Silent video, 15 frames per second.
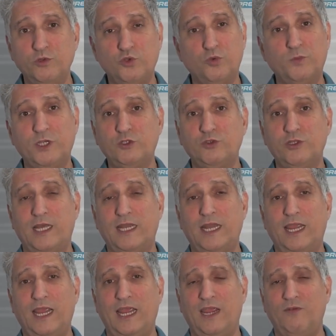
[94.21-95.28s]
to make sure that
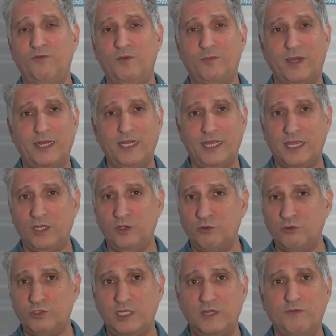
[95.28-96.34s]
everybody can
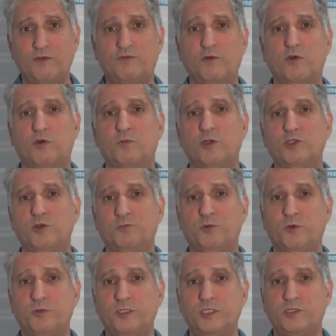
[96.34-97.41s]
use it even for commercial
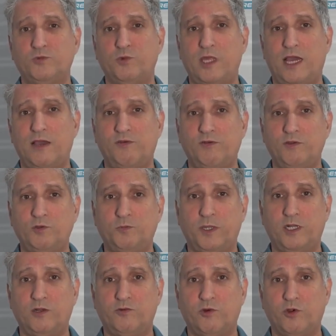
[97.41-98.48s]
purposes without having to
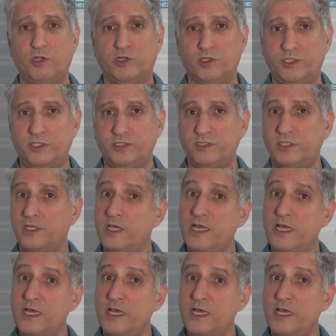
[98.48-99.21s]
pay royalties.